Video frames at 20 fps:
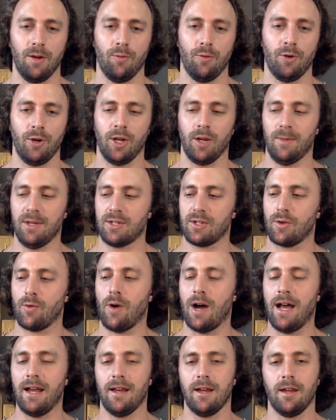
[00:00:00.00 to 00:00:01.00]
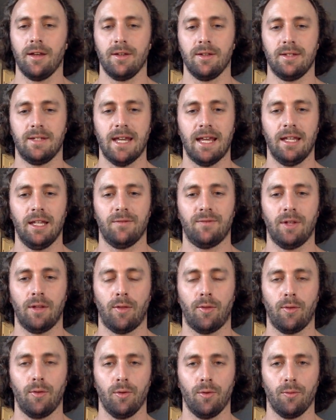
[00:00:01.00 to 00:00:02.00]
where you're going to be squatting and
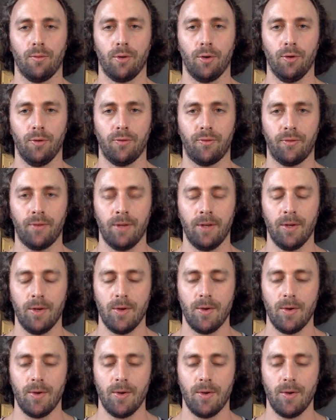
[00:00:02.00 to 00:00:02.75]
deadlifting through the roof.